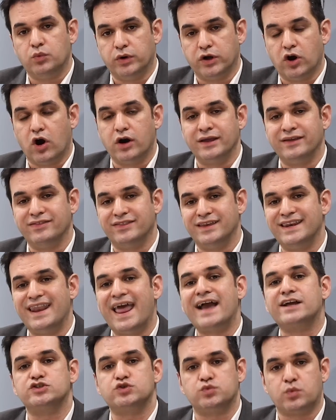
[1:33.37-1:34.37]
regarding the
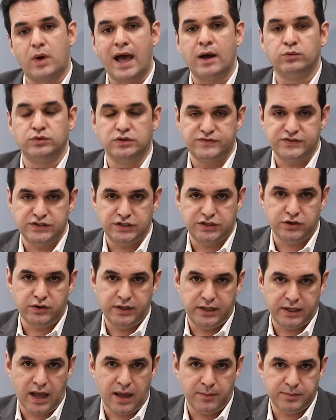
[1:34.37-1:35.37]
next round of
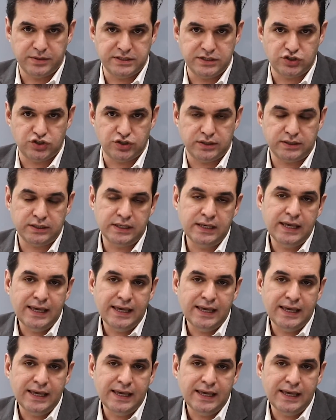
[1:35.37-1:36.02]
security competition.